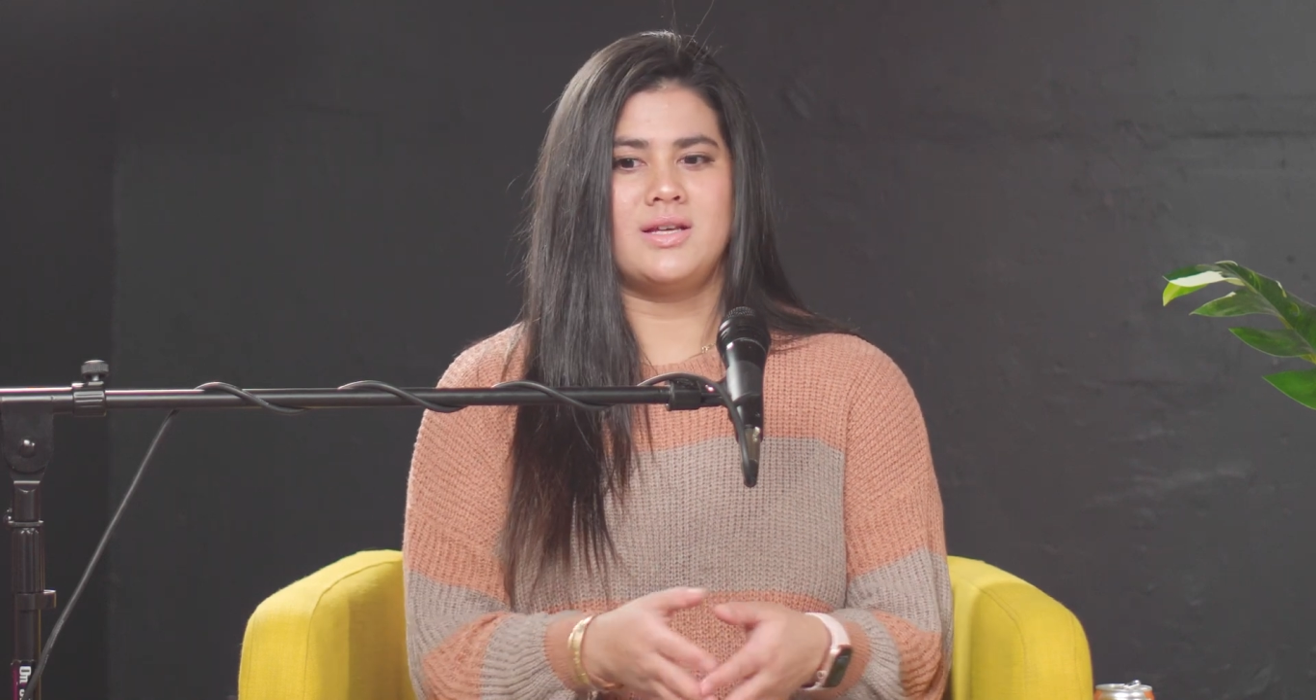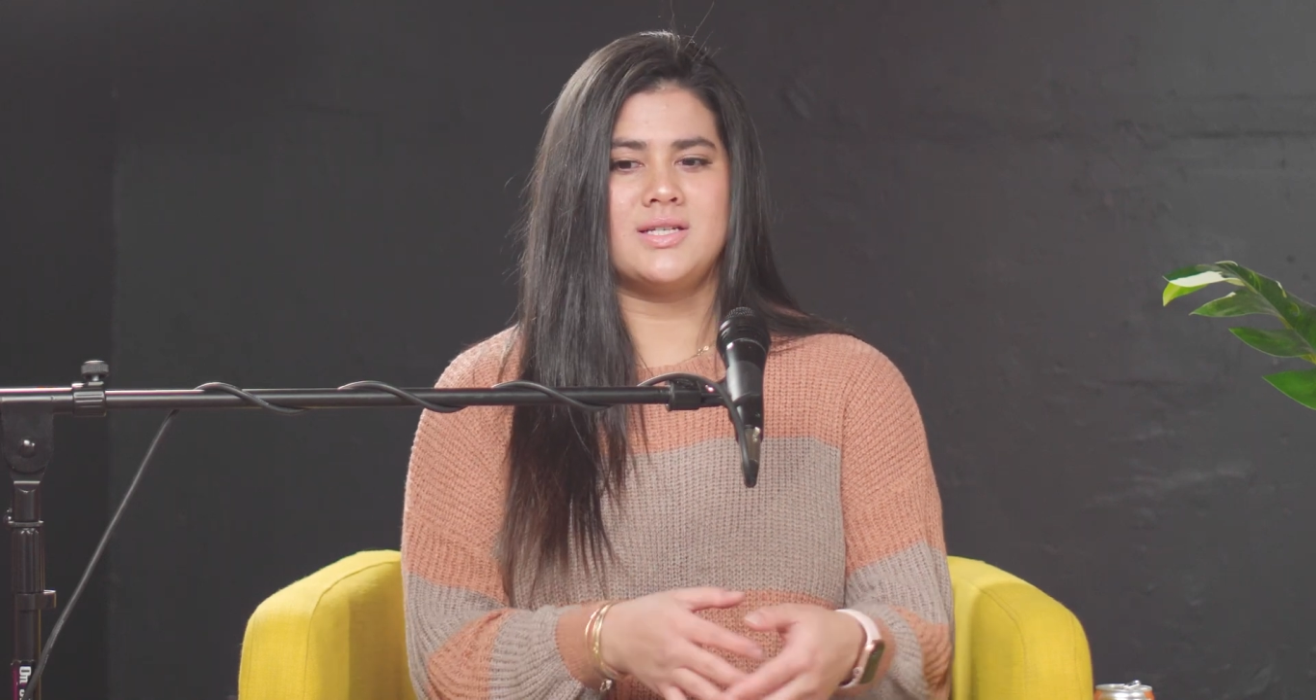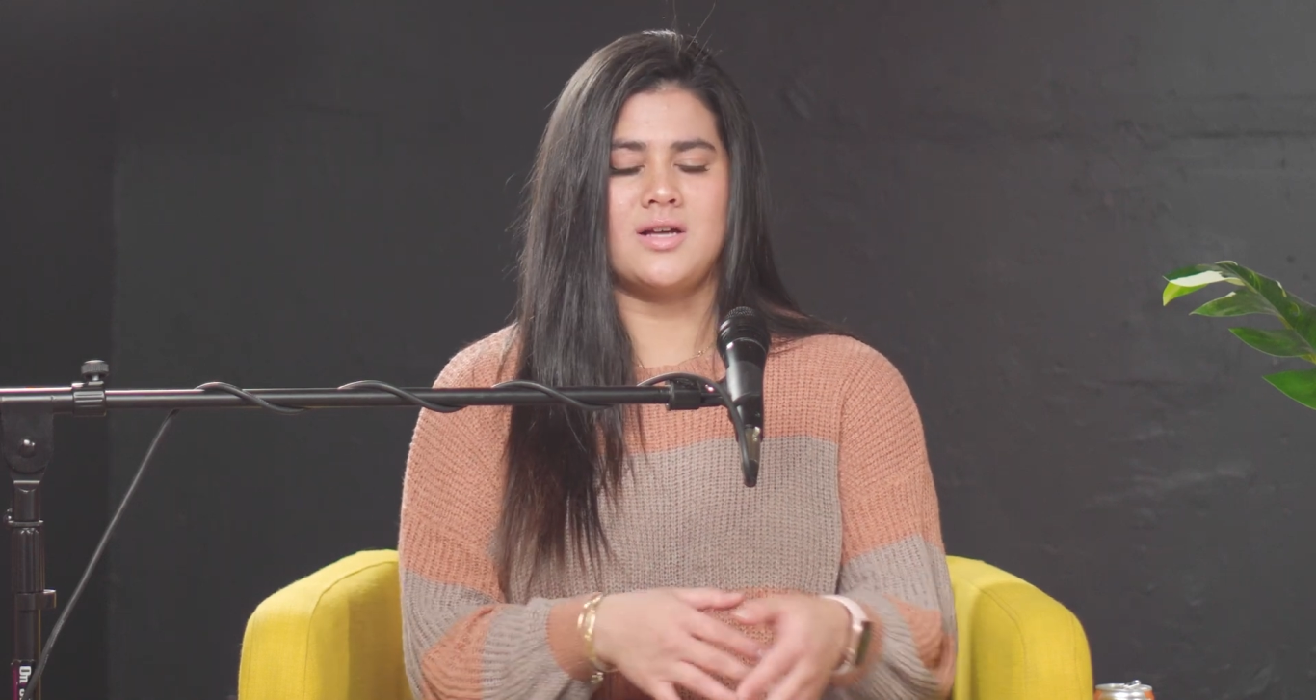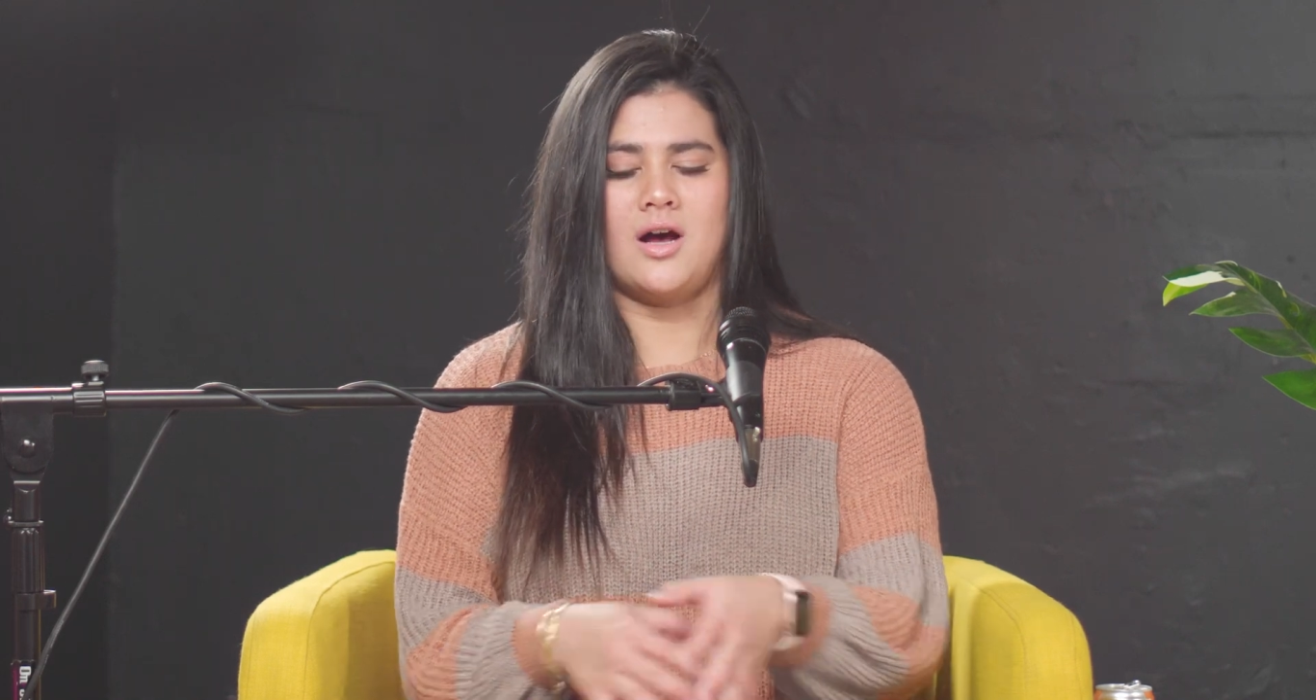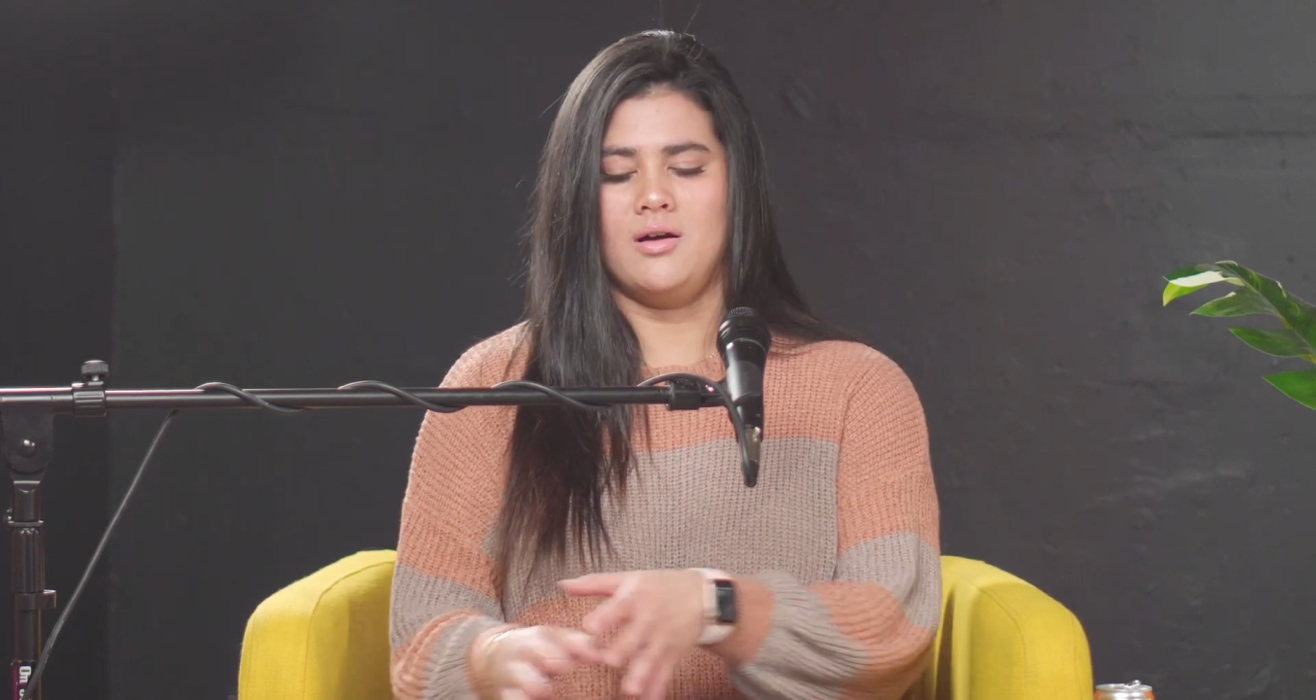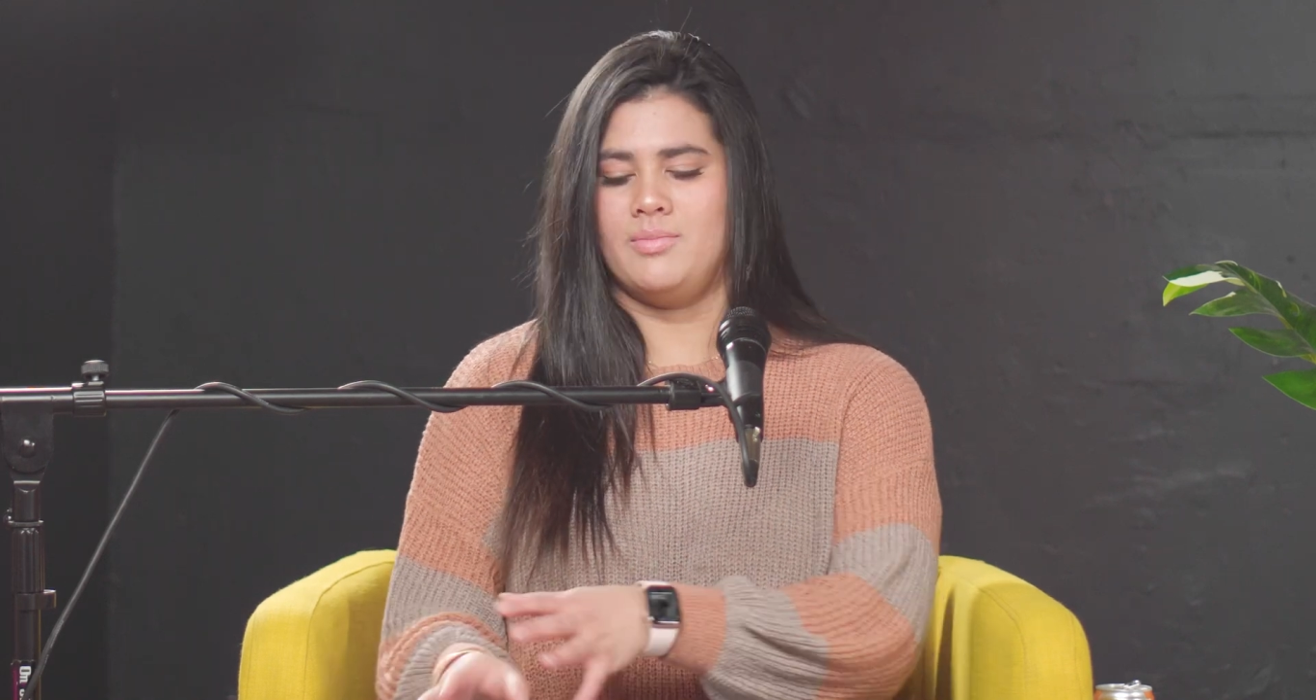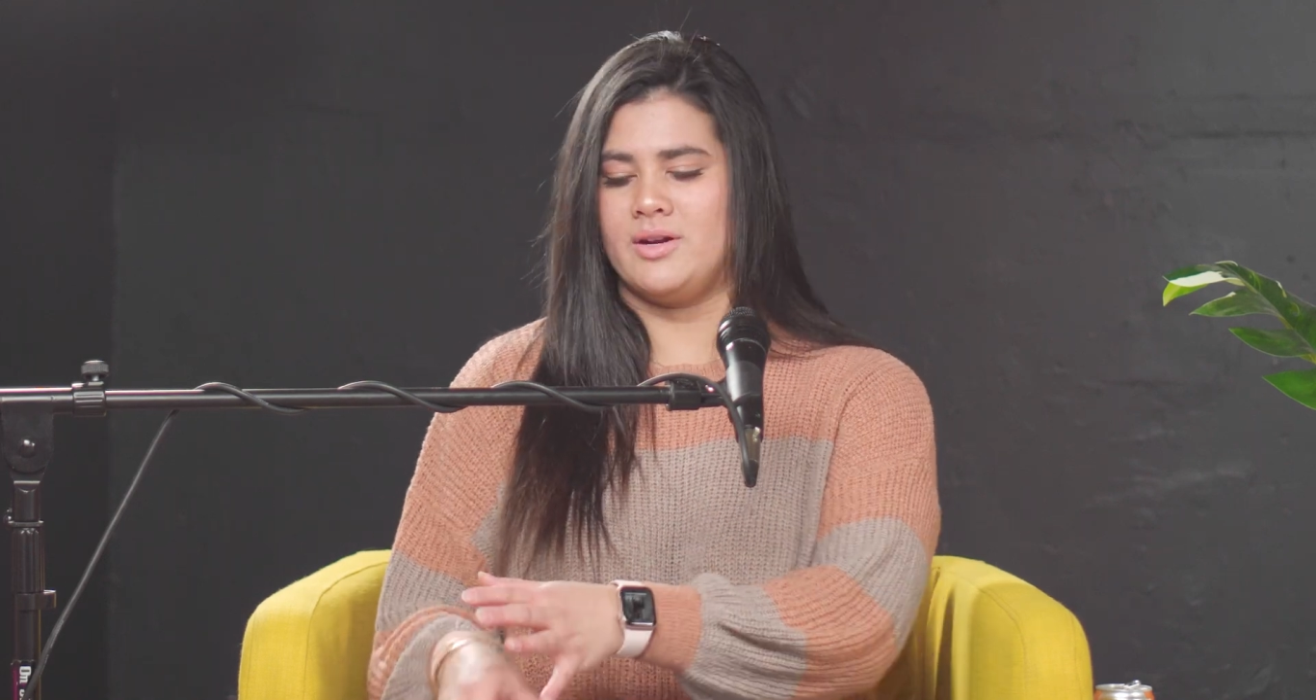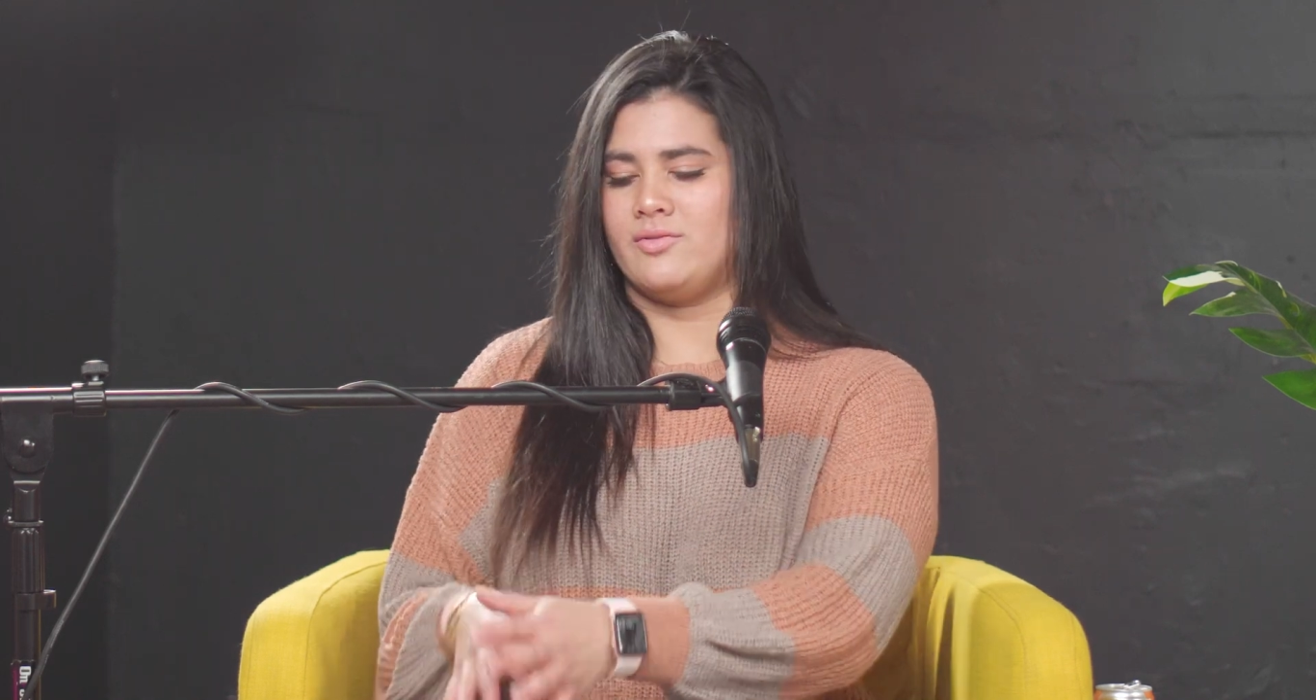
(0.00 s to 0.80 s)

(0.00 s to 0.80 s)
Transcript: They saw a bit